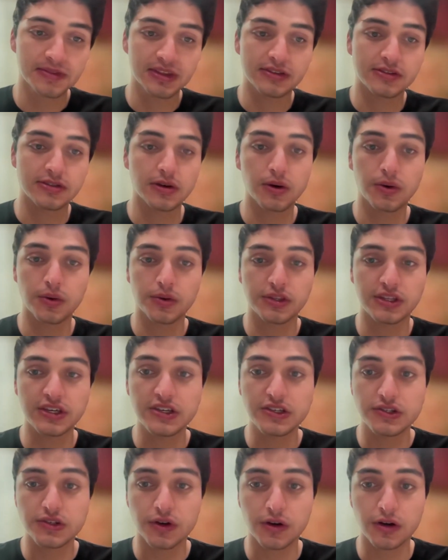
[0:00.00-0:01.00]
So
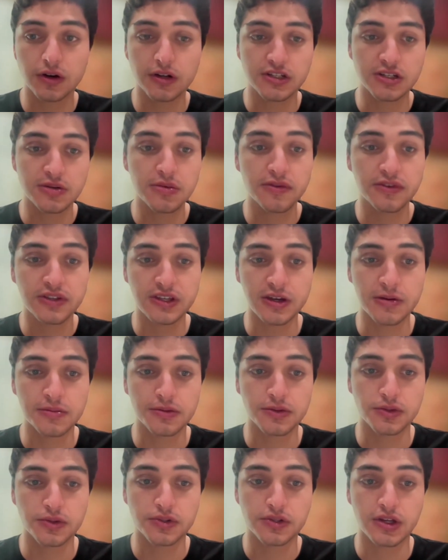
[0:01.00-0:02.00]
these are some
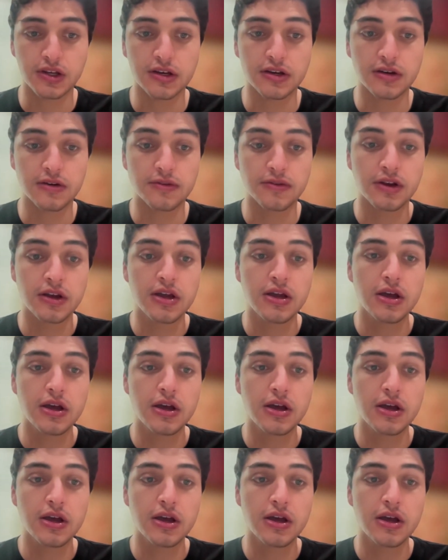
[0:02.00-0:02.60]
examples of